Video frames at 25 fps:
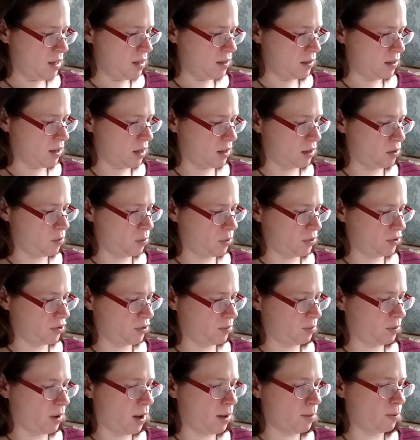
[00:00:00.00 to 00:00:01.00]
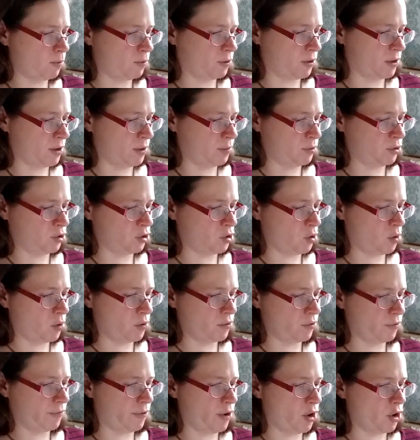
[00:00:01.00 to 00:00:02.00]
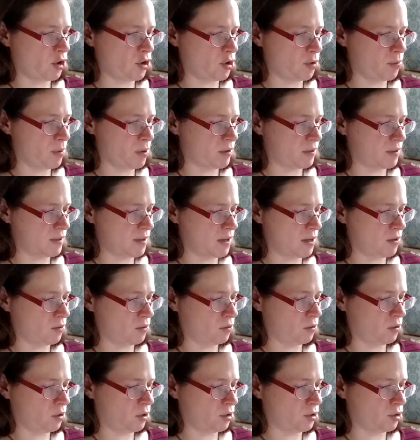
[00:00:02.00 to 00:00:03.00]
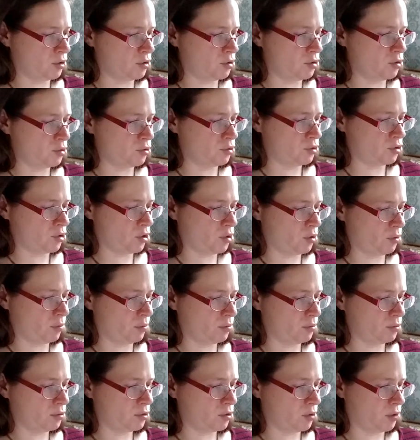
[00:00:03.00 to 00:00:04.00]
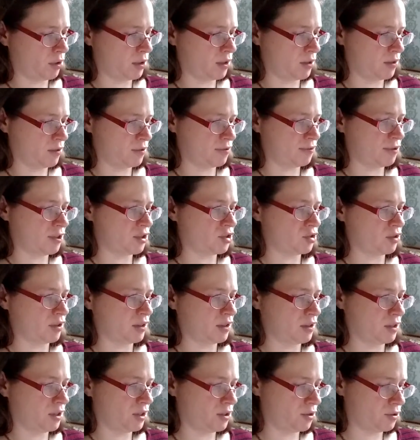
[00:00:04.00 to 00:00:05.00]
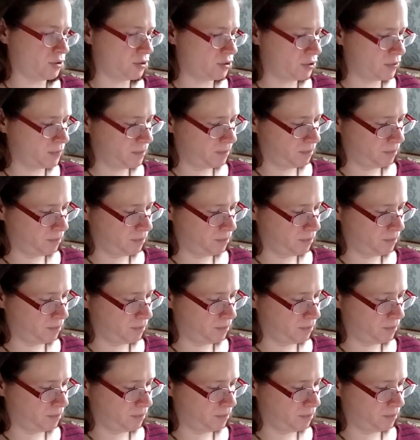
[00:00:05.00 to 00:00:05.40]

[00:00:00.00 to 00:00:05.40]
Yet it wasn't a problem for him to lower the volume as he had learned to do so during his fledgling years.